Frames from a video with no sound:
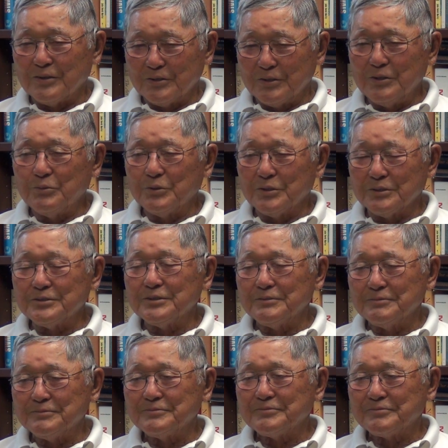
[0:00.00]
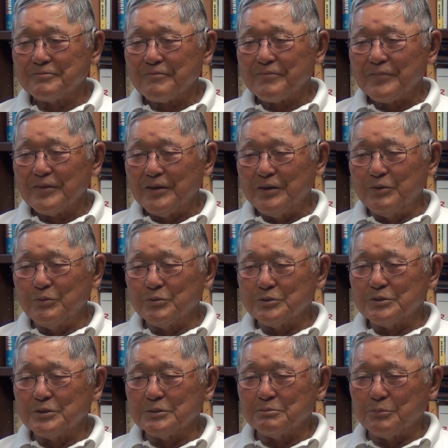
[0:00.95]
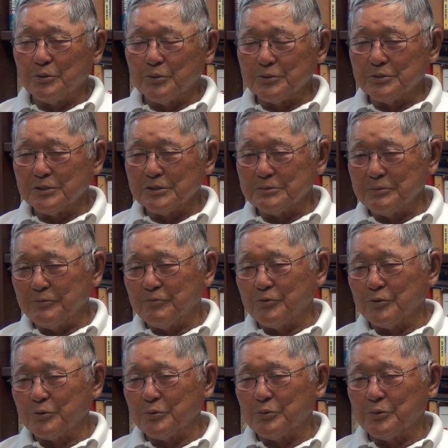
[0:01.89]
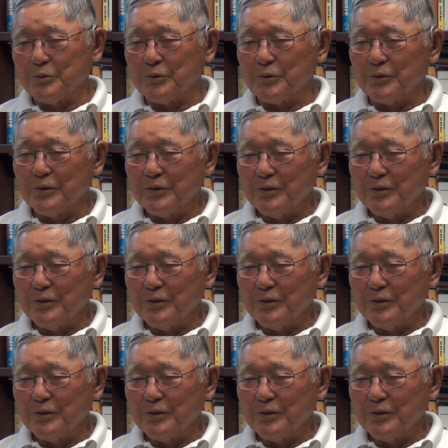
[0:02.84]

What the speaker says: He was born just before the war.